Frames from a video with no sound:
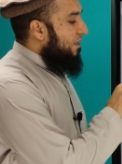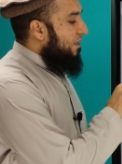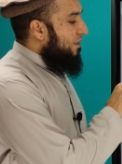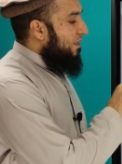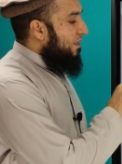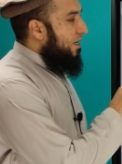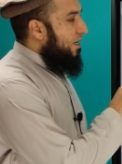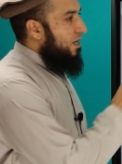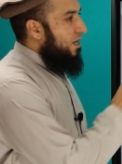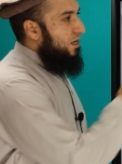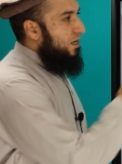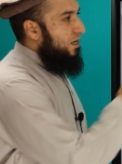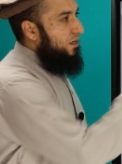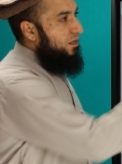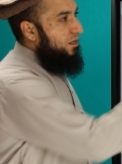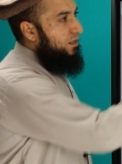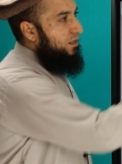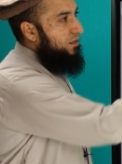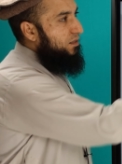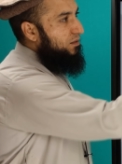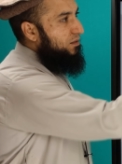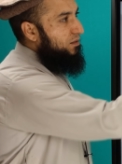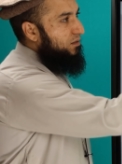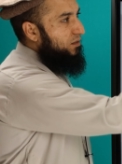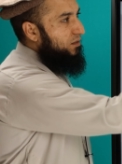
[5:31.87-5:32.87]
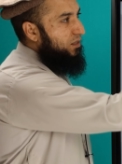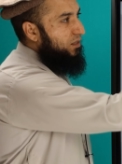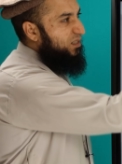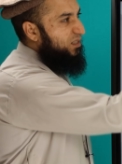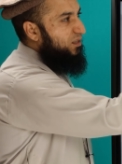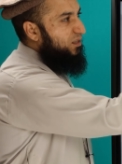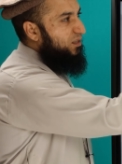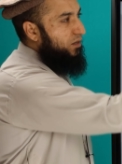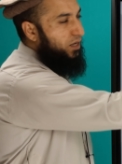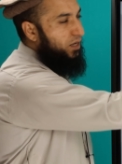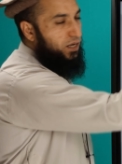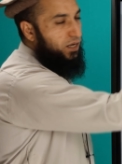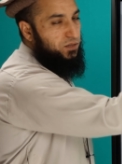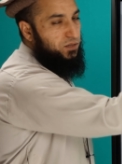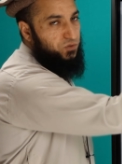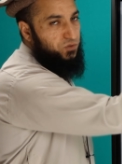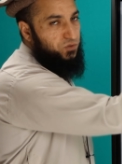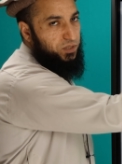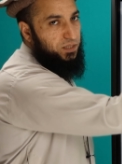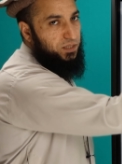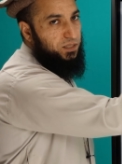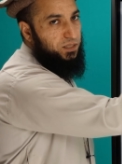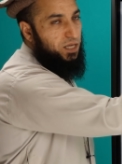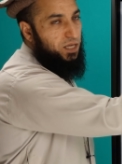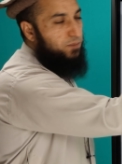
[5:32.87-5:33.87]
Ta is this here is
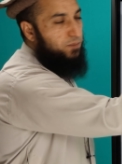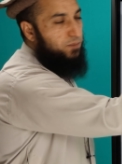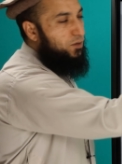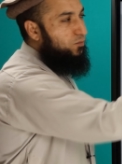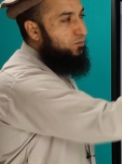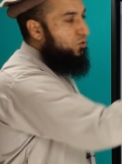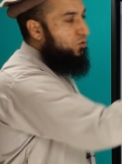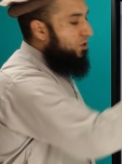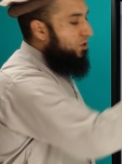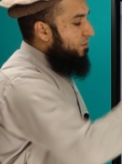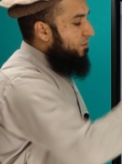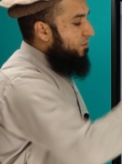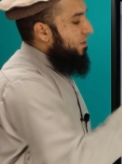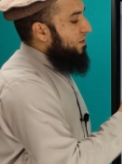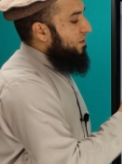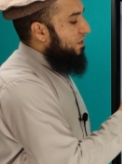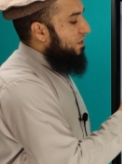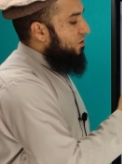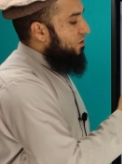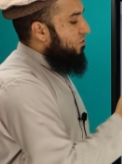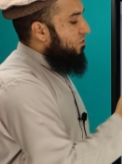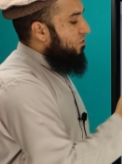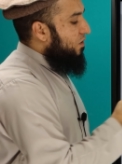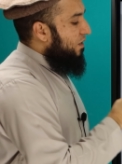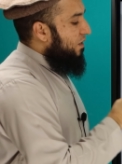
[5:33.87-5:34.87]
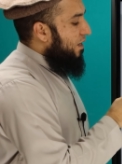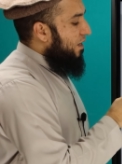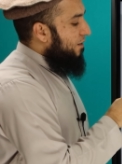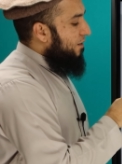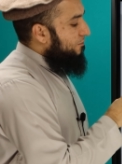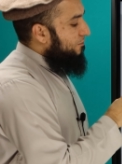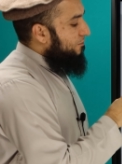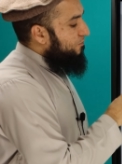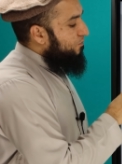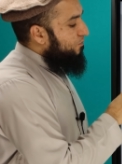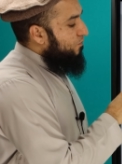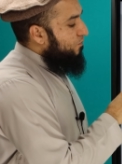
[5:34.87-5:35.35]
written ta marbuta, but it's actually ta